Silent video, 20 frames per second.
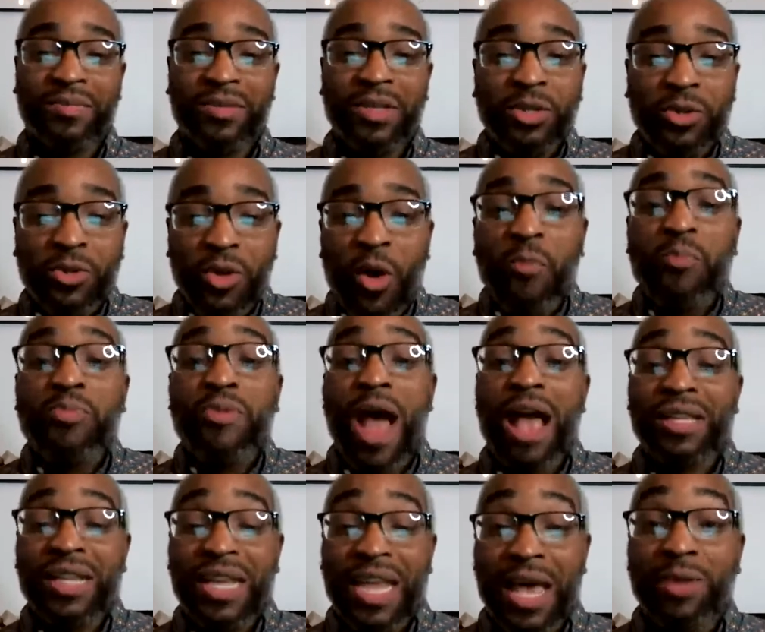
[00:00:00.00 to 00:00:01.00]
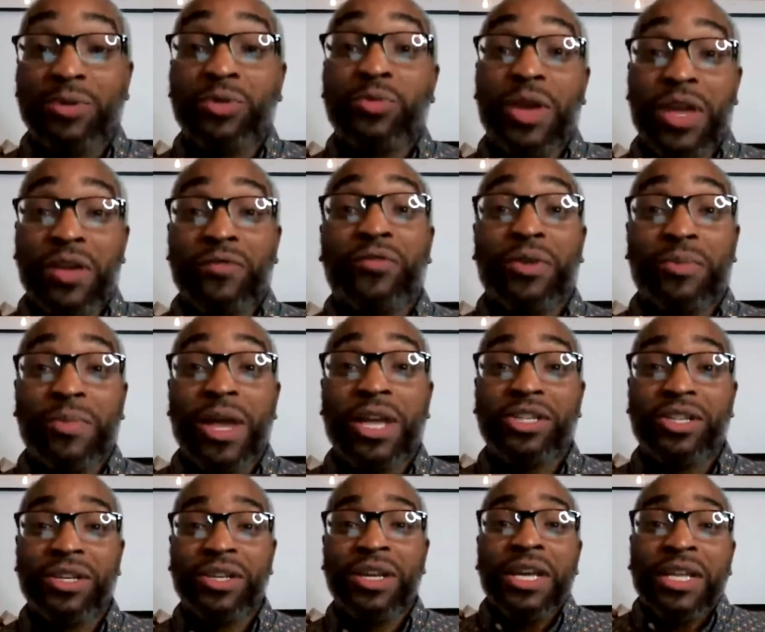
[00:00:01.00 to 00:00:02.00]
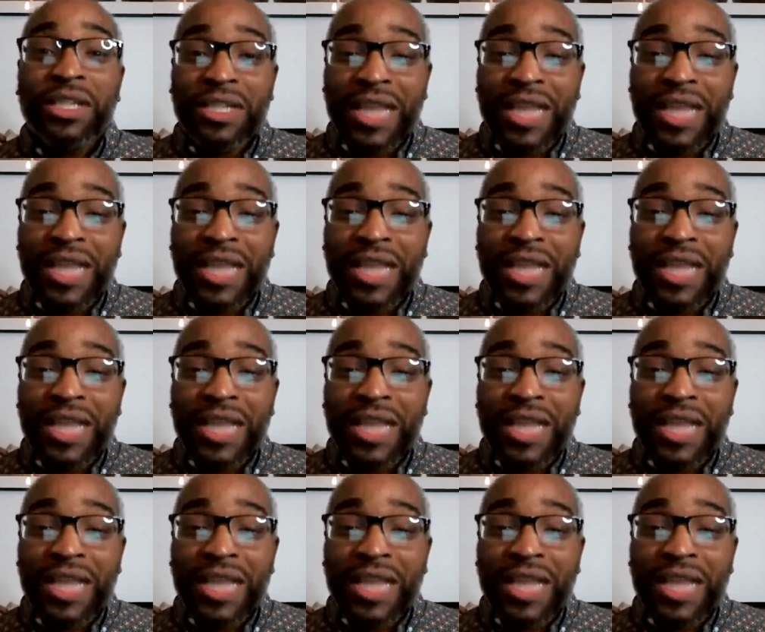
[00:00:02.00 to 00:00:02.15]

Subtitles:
Did you know broccoli helps with inflammation?